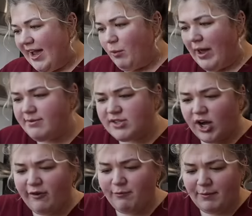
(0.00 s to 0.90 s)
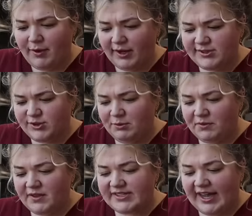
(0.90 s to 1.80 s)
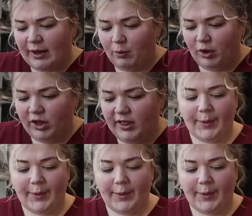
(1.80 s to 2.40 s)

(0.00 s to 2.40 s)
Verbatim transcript: I wiped off my puck screen with a towel.